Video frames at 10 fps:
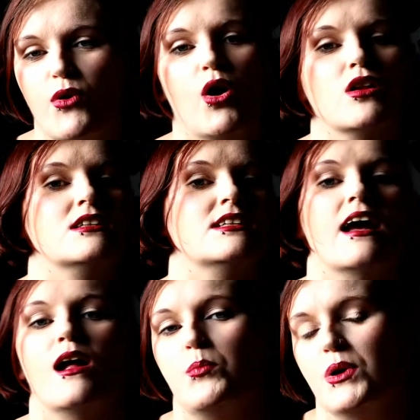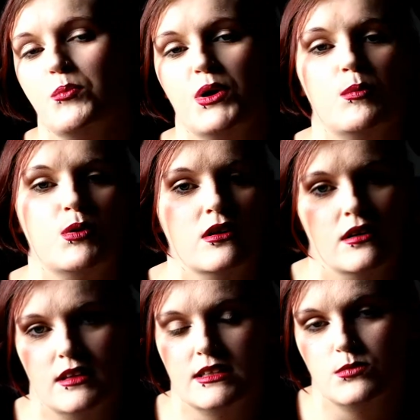all into helping people
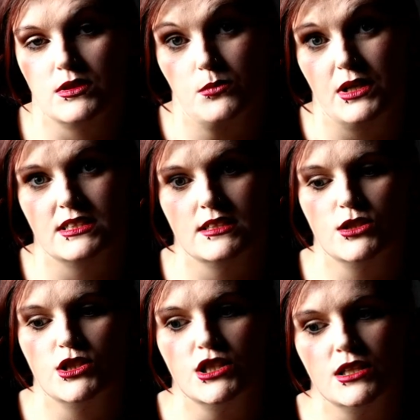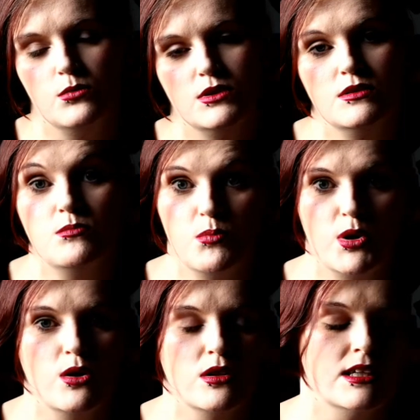and that's one of the ways that she was
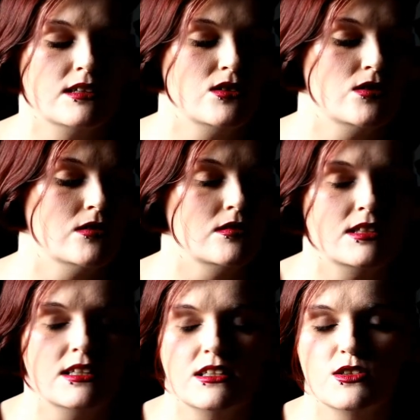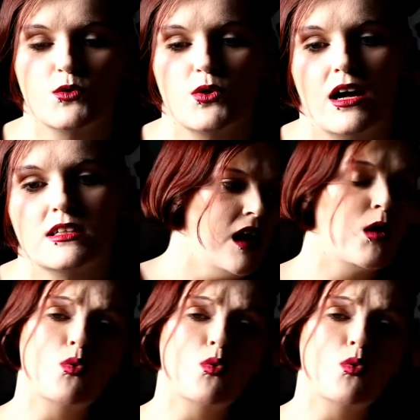pulled into Zenia's grasp.